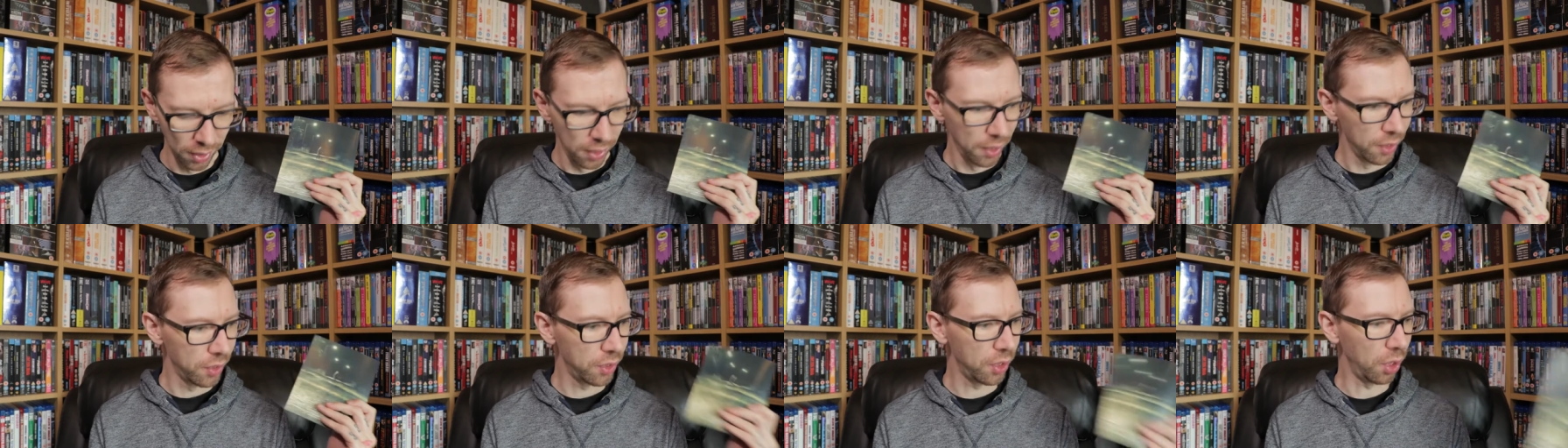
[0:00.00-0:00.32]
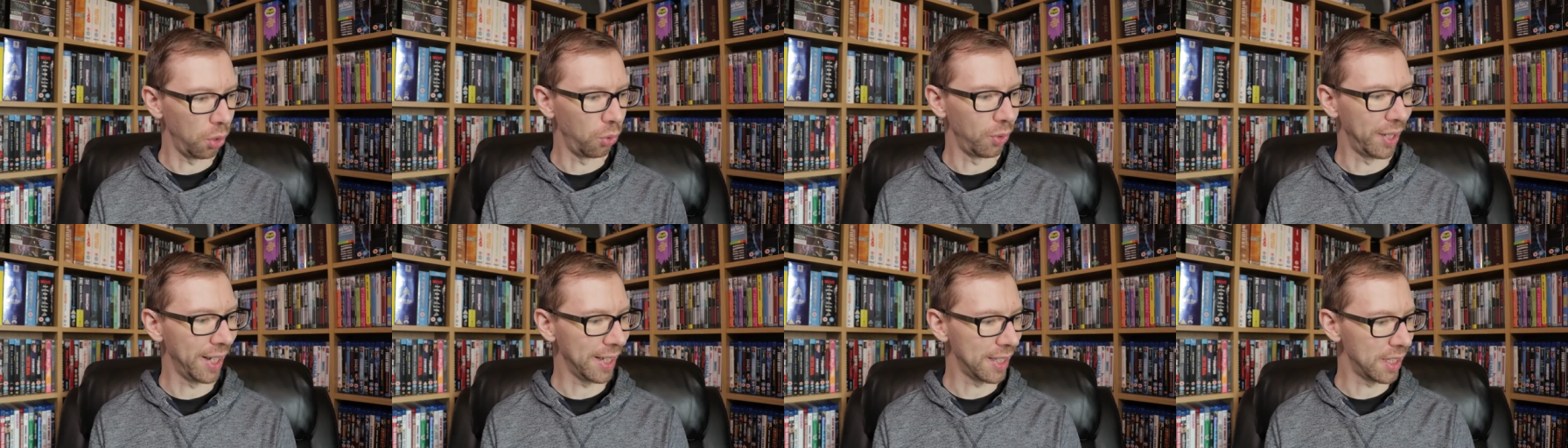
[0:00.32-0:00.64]

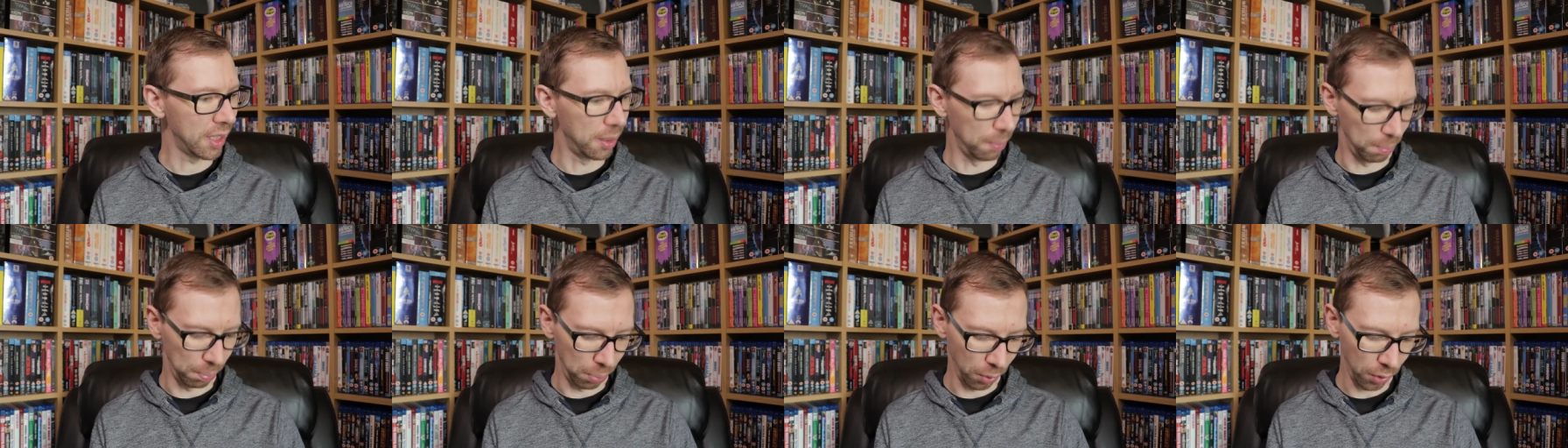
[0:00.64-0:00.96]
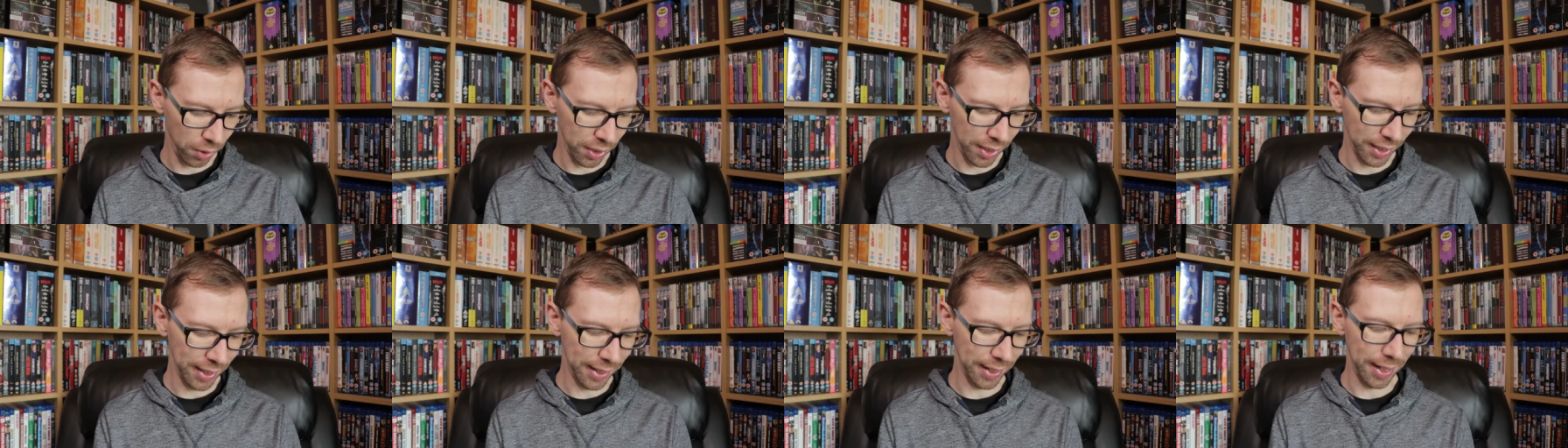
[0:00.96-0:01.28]
So that's the
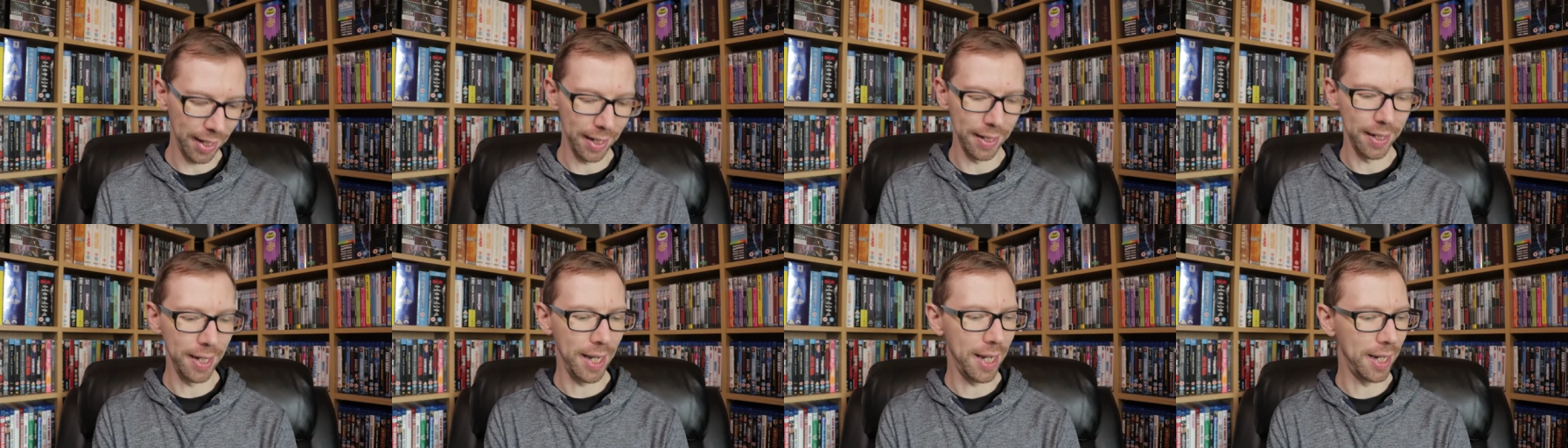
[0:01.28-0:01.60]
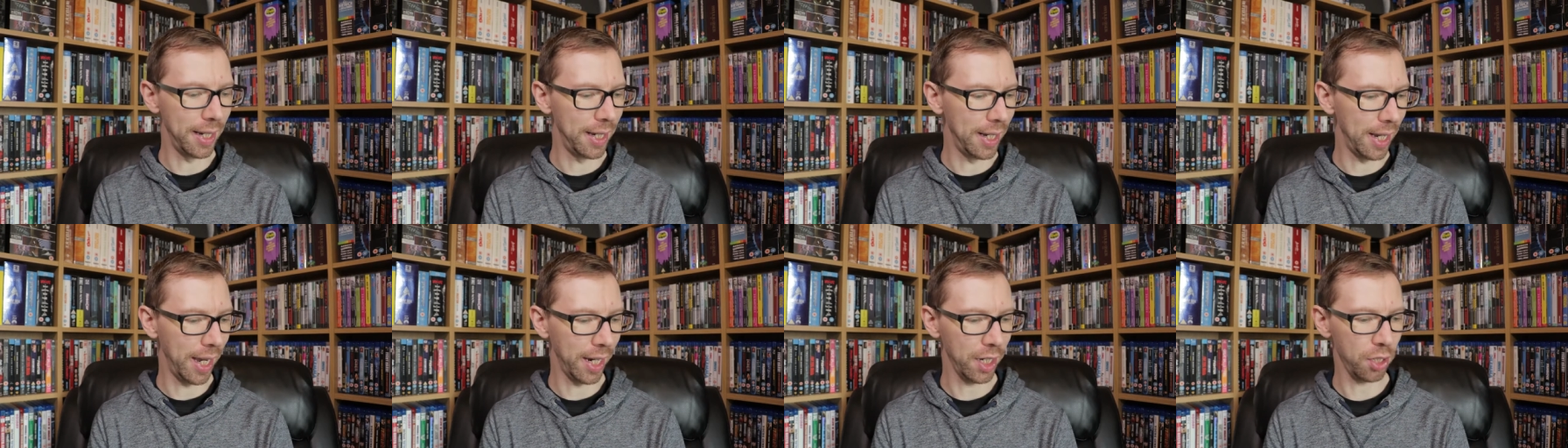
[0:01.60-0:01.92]
booklet. And then
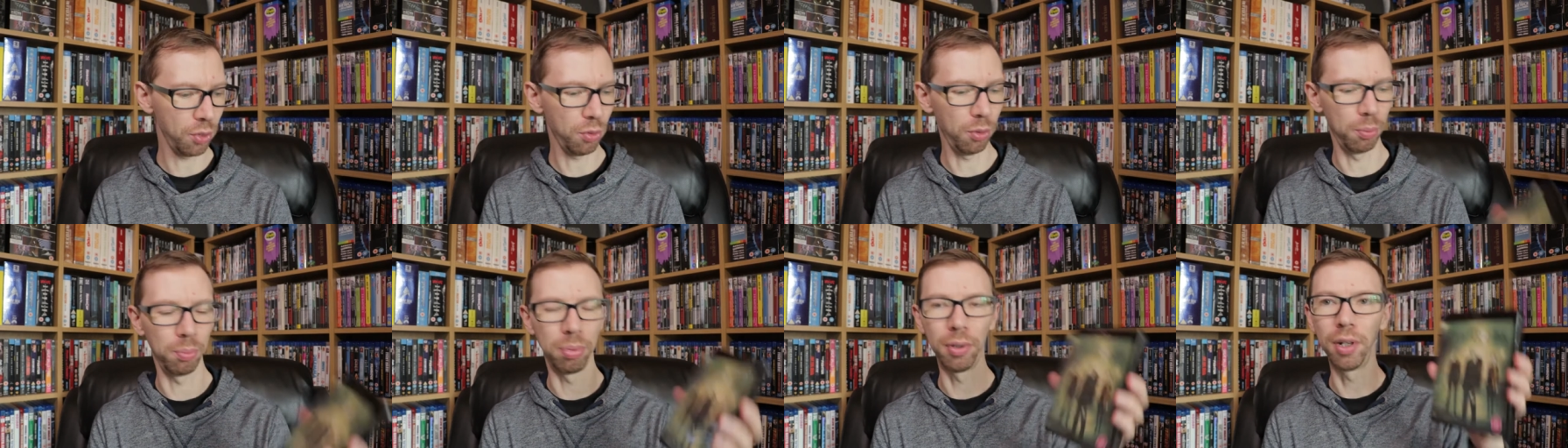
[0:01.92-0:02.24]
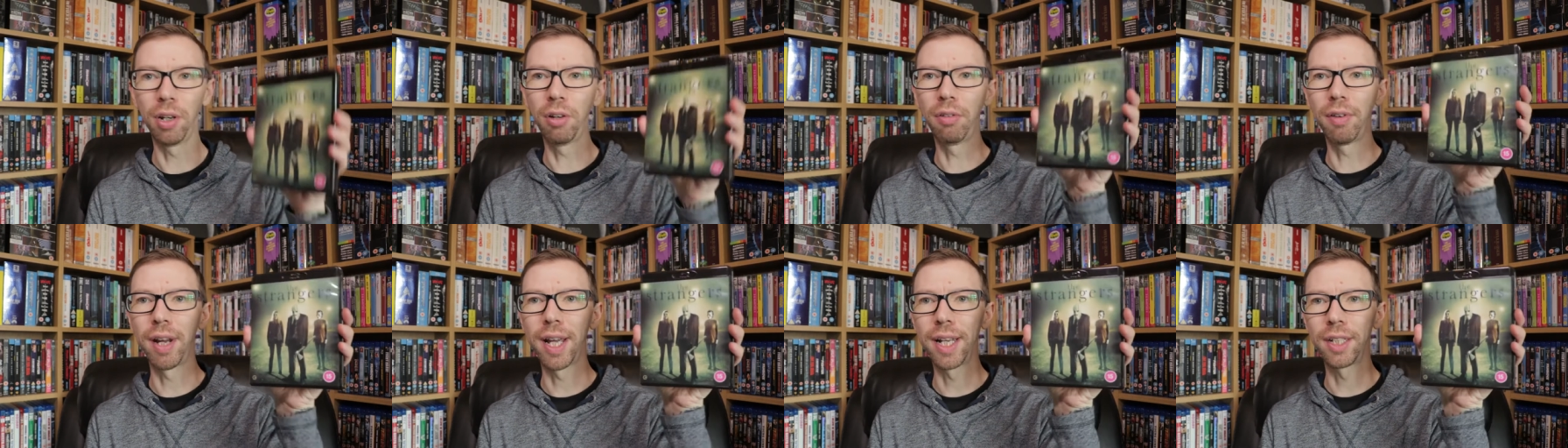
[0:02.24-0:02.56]
the actual
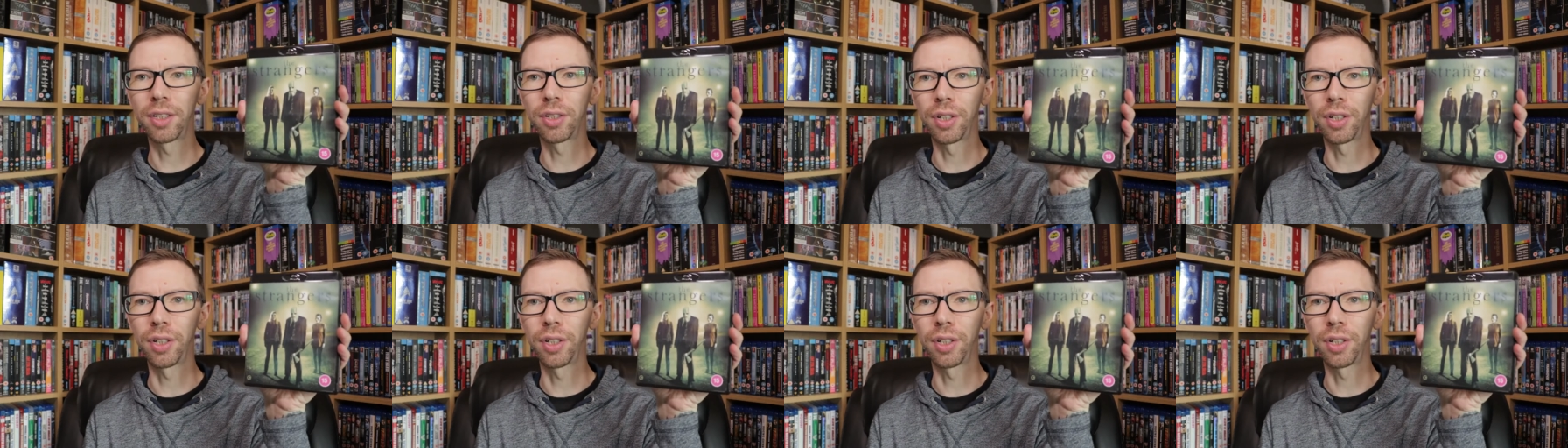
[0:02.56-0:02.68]
Blu-ray.